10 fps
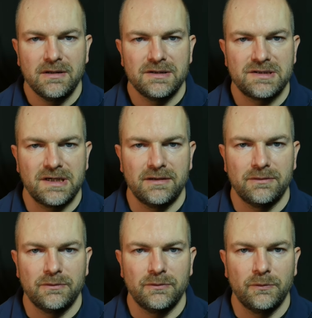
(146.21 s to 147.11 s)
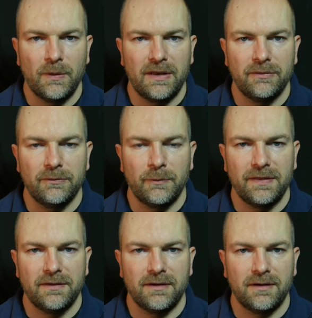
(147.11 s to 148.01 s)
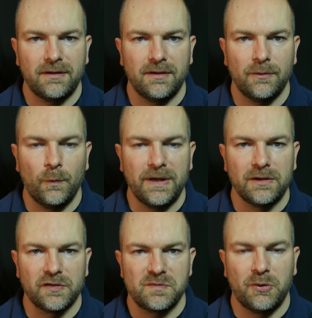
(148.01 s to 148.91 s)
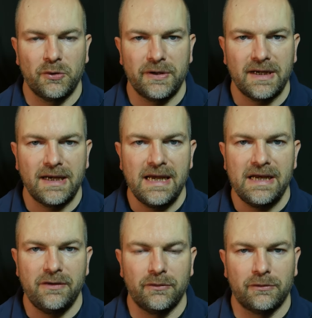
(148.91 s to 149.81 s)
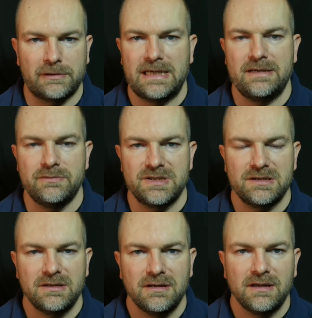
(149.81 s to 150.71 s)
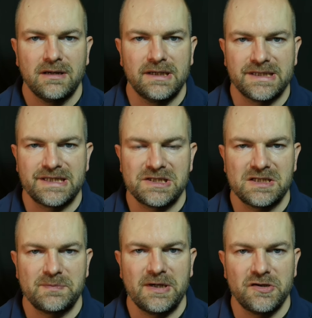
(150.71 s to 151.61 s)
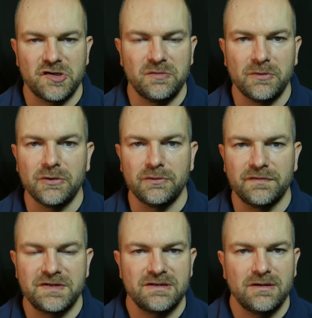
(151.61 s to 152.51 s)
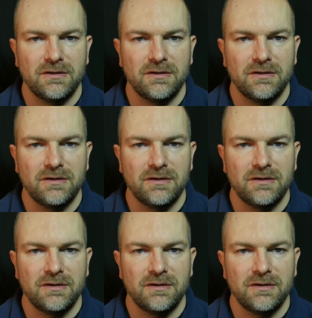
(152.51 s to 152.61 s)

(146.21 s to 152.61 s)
So when when the wheels point in or out as the suspension moves,